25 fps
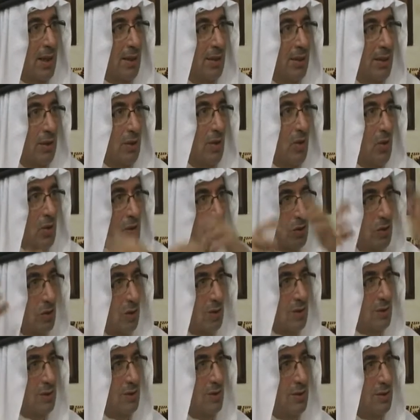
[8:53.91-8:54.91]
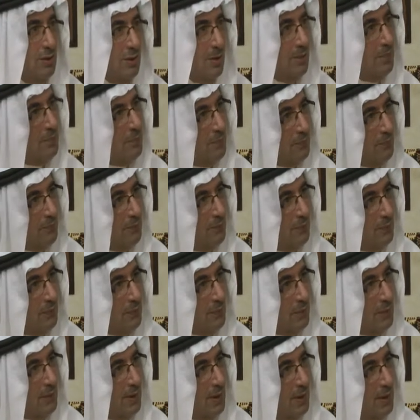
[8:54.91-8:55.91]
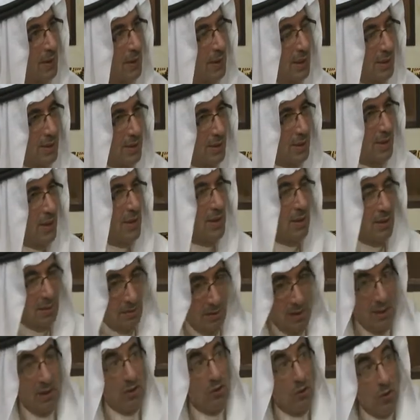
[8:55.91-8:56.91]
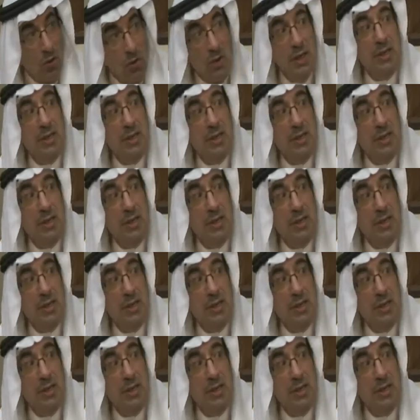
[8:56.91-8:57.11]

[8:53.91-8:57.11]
the whole solar system, though